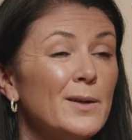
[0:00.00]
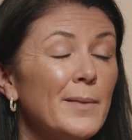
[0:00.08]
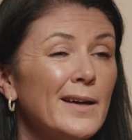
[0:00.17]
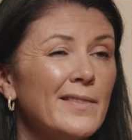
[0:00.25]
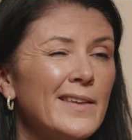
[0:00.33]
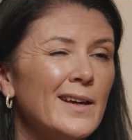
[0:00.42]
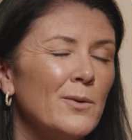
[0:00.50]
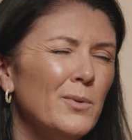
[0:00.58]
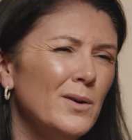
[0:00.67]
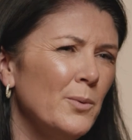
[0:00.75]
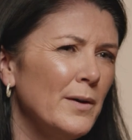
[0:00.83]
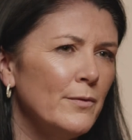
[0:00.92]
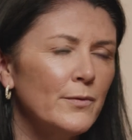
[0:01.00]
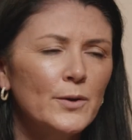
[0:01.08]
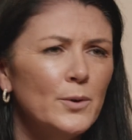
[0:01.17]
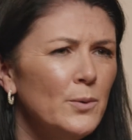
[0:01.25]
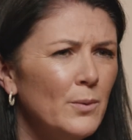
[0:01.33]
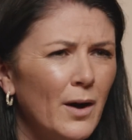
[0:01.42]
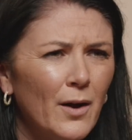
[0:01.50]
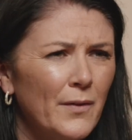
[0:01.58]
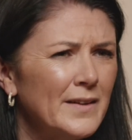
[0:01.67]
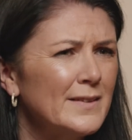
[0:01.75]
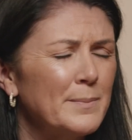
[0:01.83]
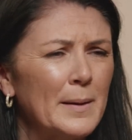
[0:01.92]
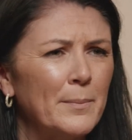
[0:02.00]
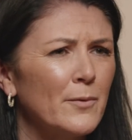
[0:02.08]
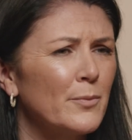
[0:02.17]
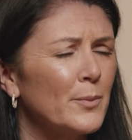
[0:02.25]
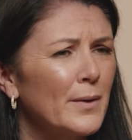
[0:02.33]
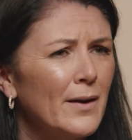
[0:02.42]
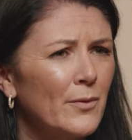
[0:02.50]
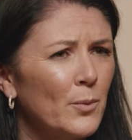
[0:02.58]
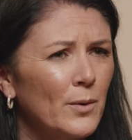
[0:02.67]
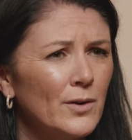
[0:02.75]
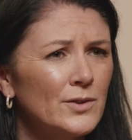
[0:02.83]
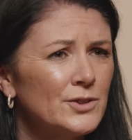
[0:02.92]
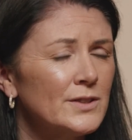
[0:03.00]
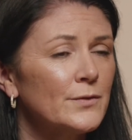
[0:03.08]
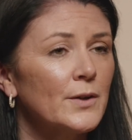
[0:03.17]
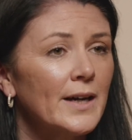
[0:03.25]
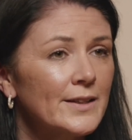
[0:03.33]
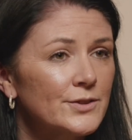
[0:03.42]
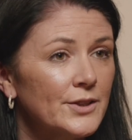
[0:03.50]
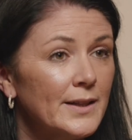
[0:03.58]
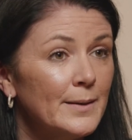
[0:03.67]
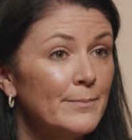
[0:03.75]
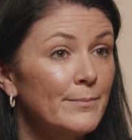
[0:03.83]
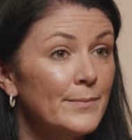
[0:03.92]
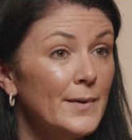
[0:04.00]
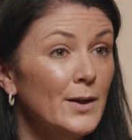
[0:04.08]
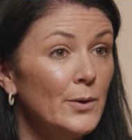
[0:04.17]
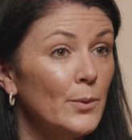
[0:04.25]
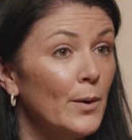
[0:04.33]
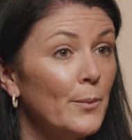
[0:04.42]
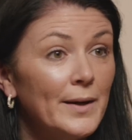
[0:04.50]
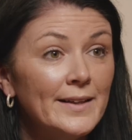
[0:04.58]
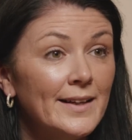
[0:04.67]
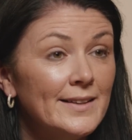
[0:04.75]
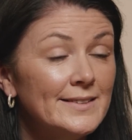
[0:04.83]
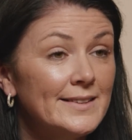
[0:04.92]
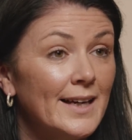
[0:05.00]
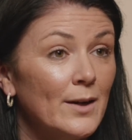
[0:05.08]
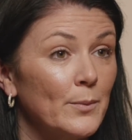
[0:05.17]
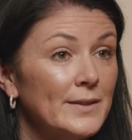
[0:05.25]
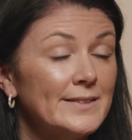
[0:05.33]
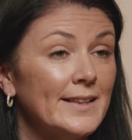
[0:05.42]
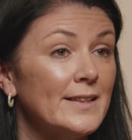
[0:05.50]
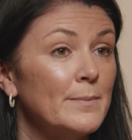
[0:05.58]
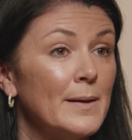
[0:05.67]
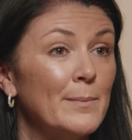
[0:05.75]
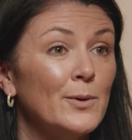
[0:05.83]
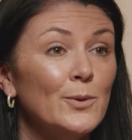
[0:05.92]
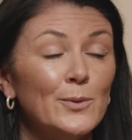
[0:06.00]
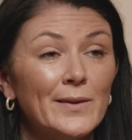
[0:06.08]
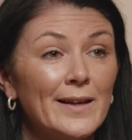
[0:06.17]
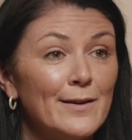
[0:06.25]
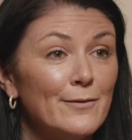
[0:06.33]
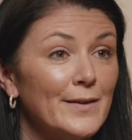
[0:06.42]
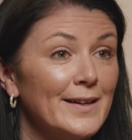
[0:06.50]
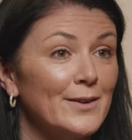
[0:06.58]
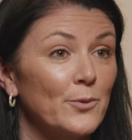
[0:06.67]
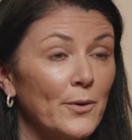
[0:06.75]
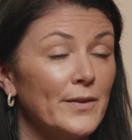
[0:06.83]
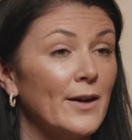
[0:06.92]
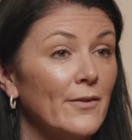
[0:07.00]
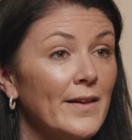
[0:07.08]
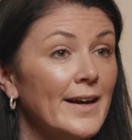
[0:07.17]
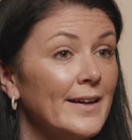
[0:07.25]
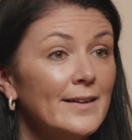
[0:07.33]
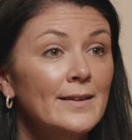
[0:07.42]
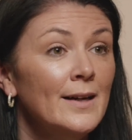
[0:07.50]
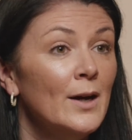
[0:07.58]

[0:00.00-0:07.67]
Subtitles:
you might think, well, we flew all these people from around the world just for ice cream. No, what we did instead was said to people who live in North Carolina,